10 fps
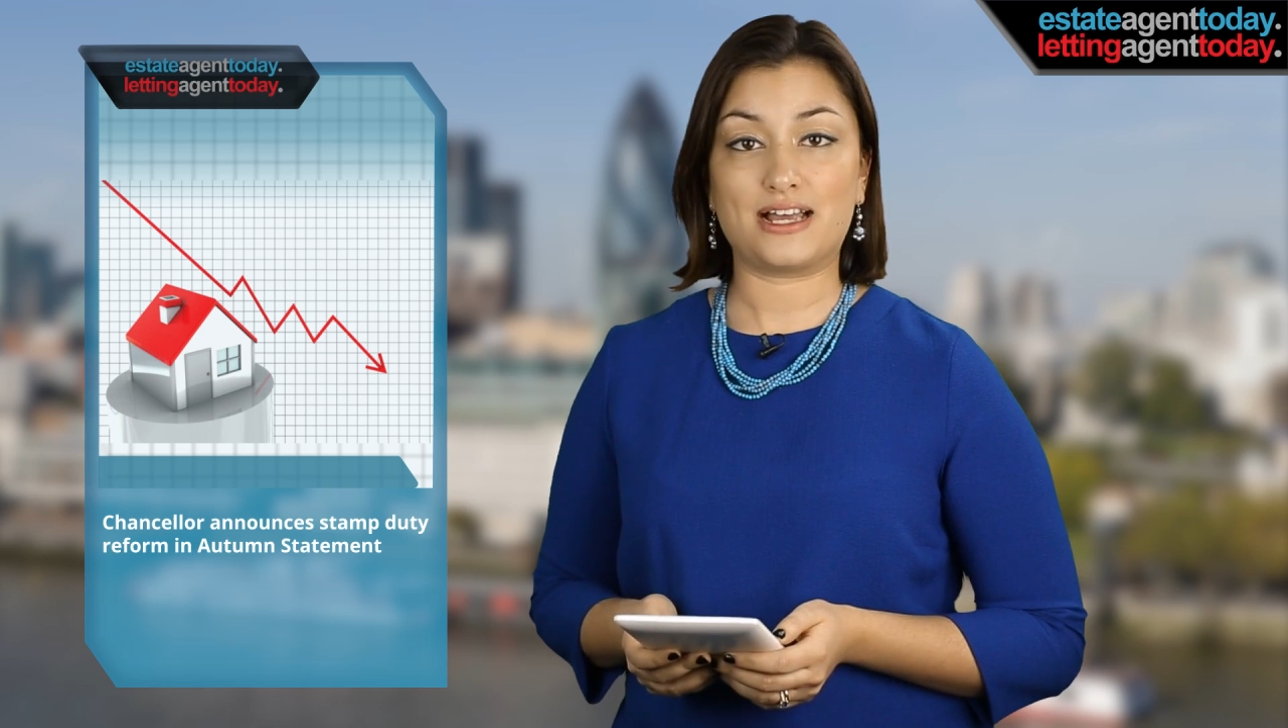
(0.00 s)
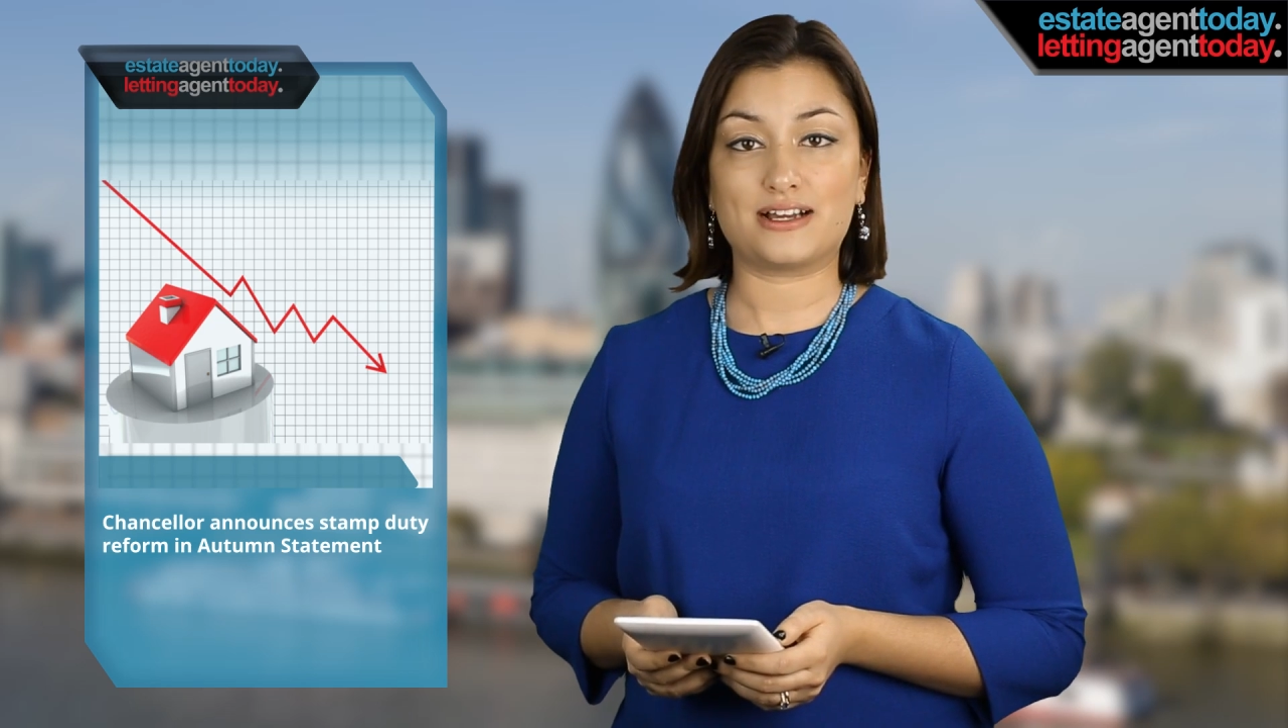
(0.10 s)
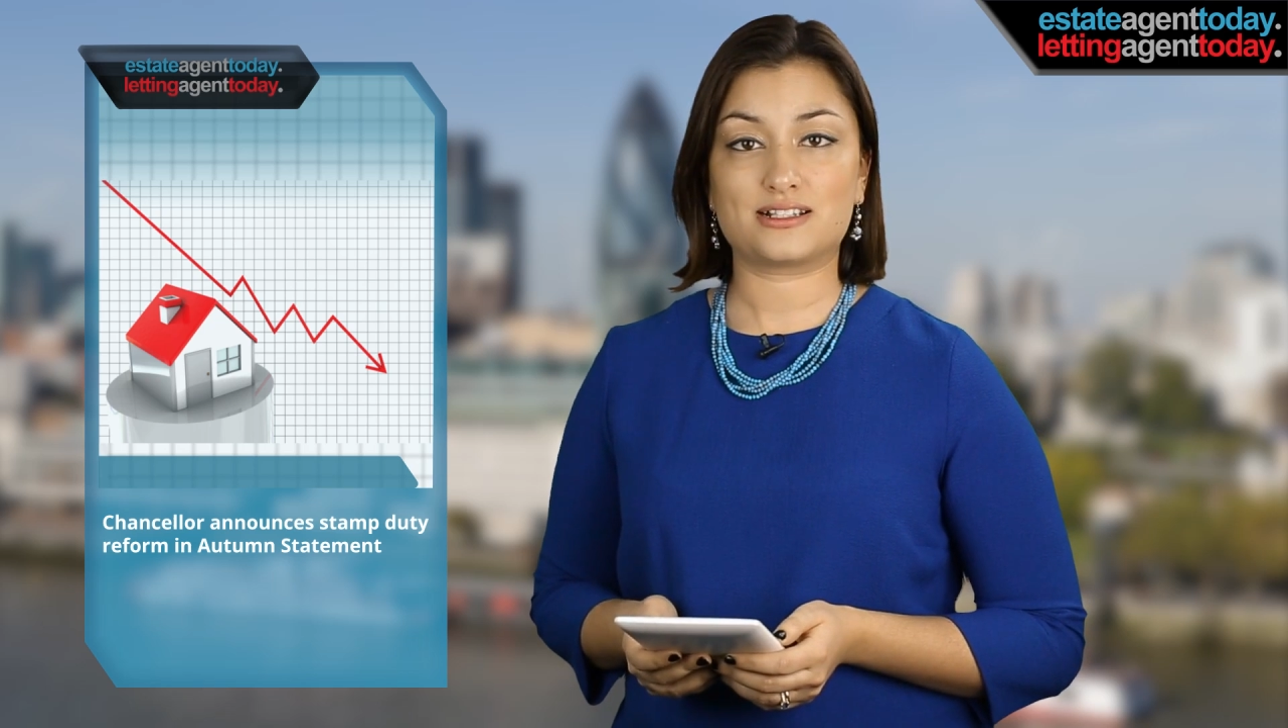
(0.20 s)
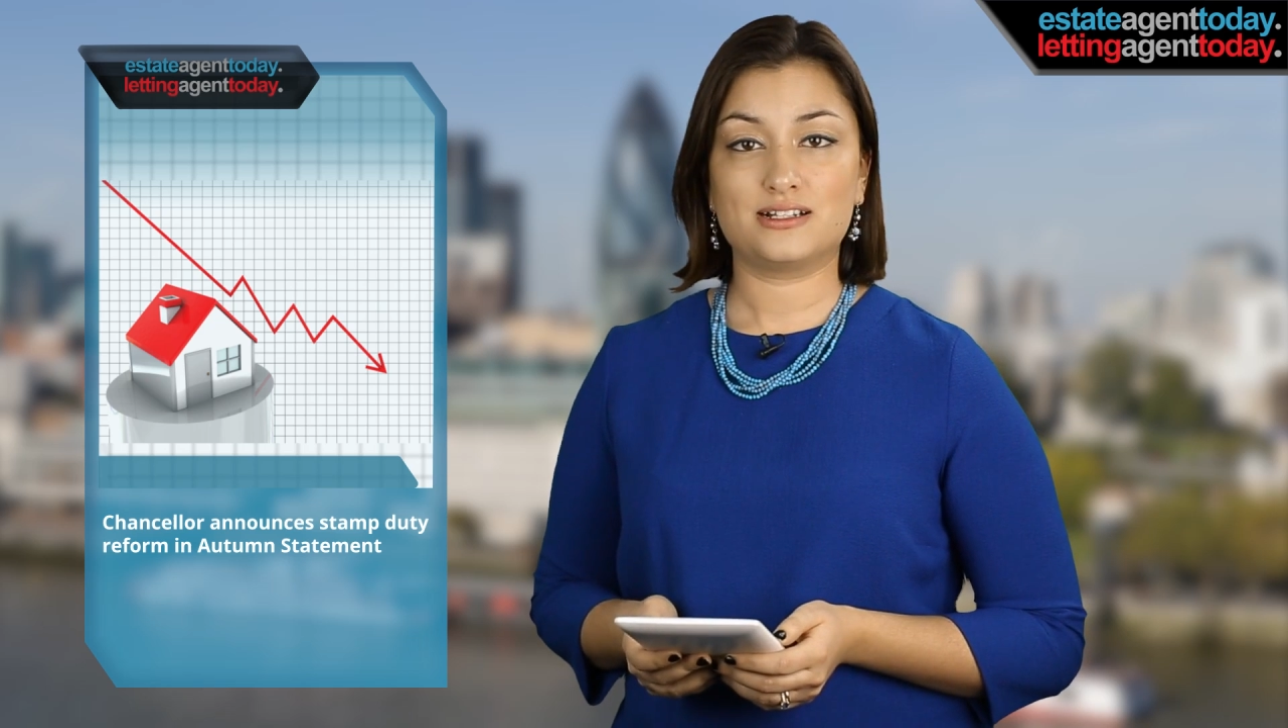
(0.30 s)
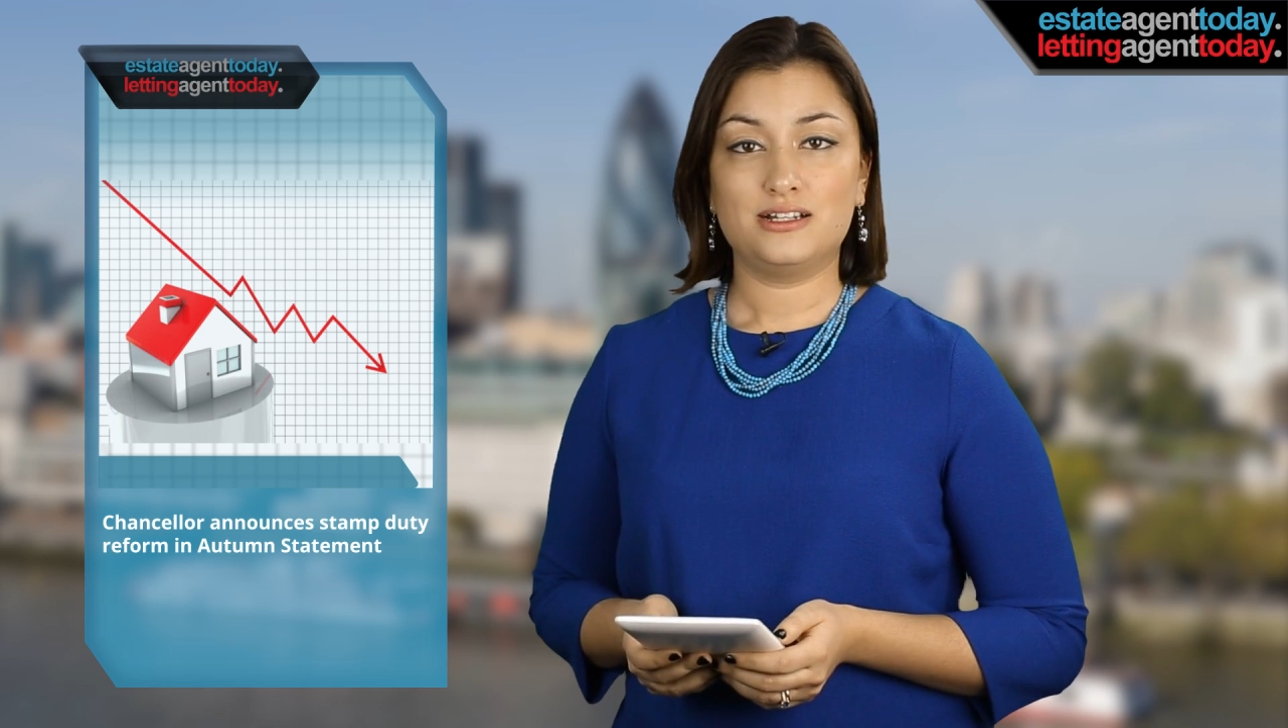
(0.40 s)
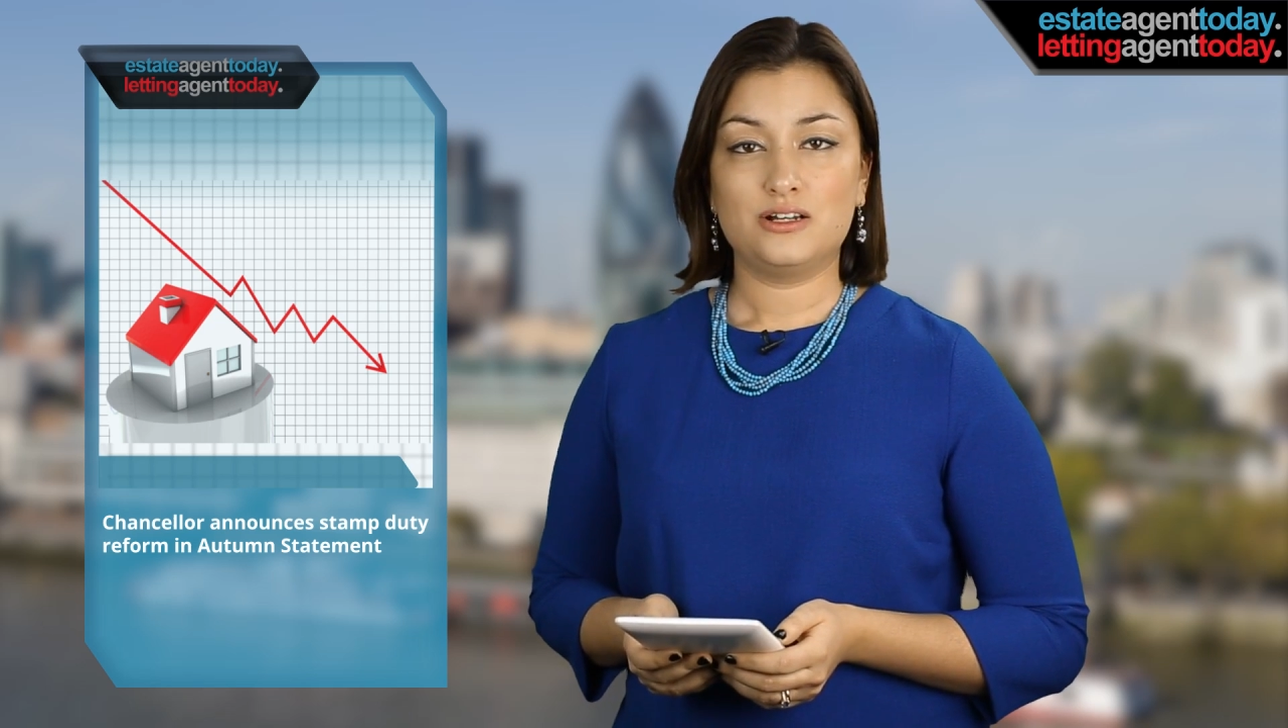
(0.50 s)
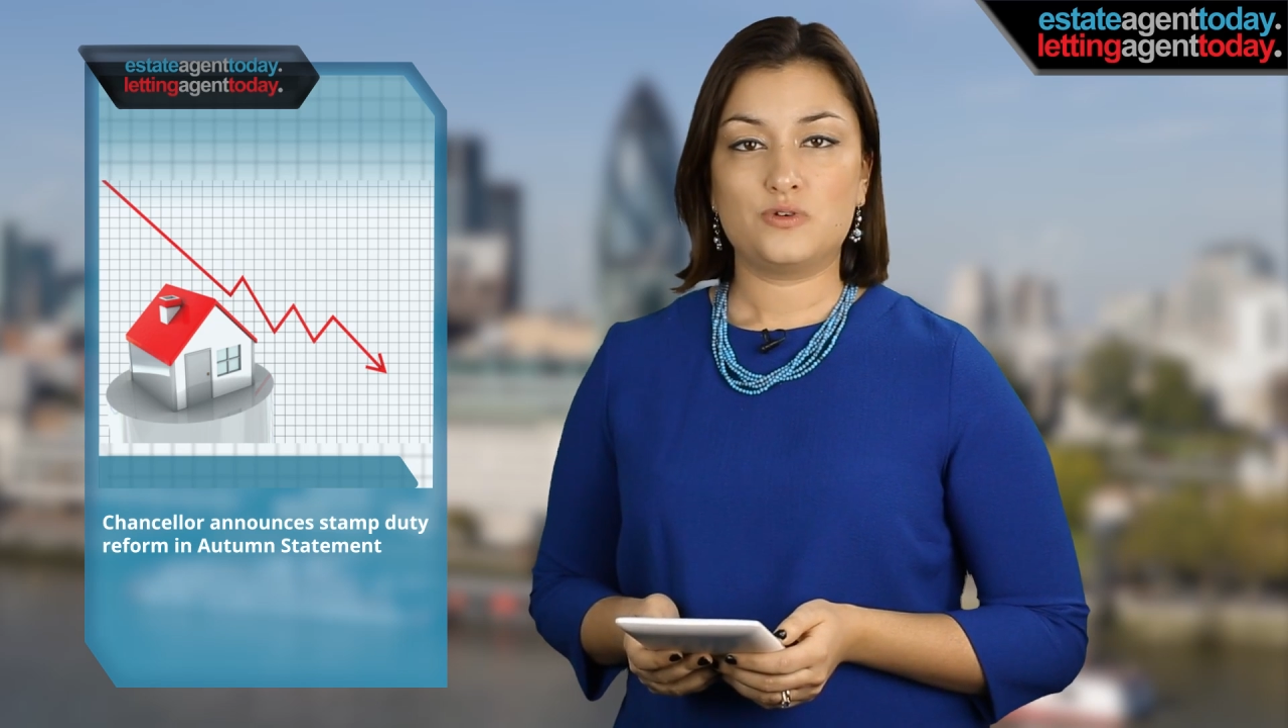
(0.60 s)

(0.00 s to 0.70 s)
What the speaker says: tax,